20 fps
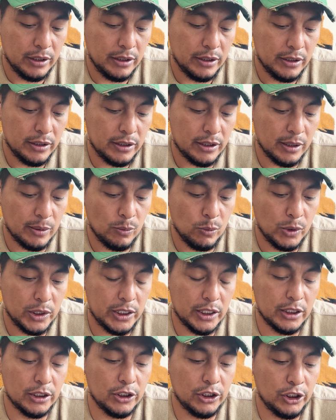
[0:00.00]
some
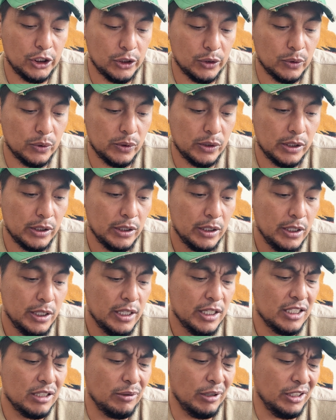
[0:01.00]
Whitin shoes,
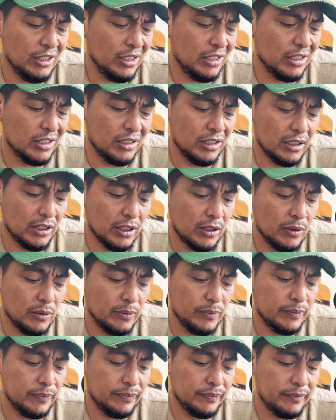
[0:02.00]
especially because, you know,
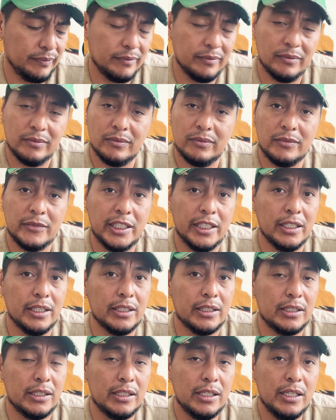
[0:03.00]

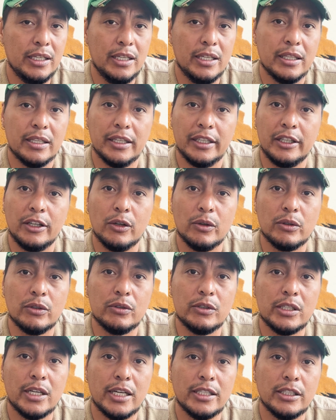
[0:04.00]
kids, they go through
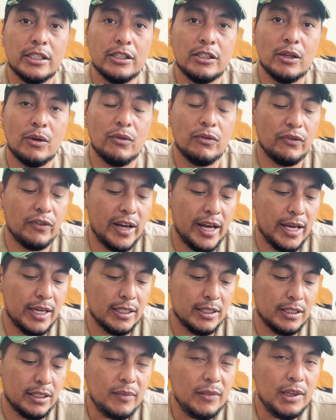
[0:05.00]
sizes so
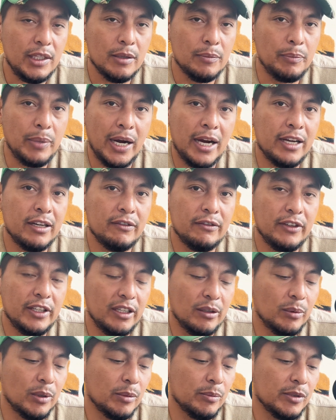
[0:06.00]
fast. Buying
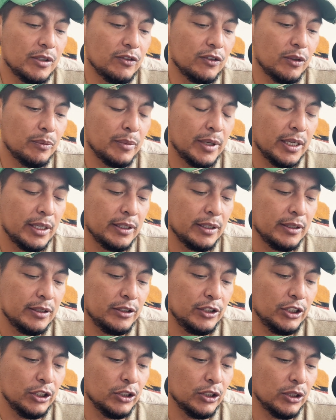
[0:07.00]
V-rums for my
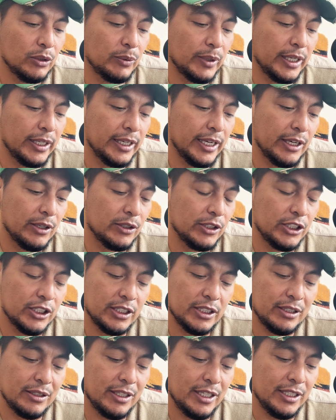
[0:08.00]
children right now
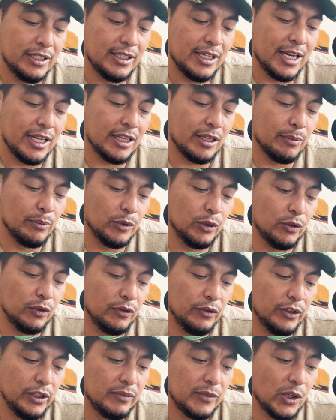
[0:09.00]
is not the
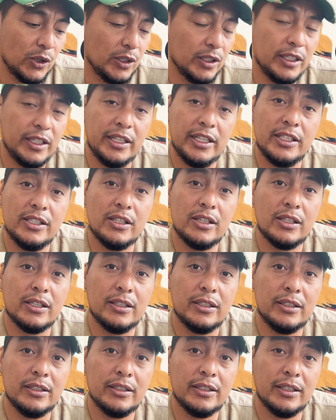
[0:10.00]
move. Currently, these are.
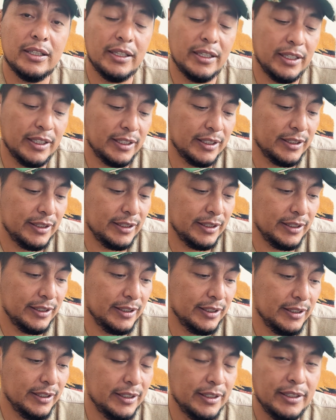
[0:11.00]
And
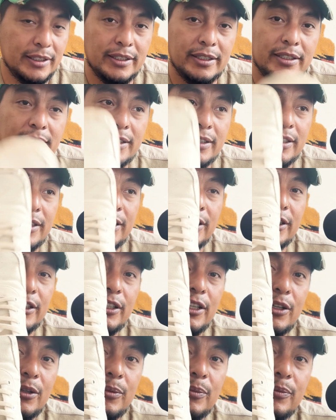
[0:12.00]
here you
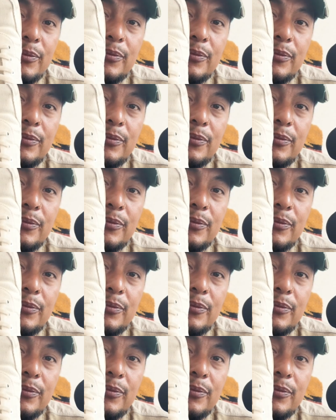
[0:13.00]
go.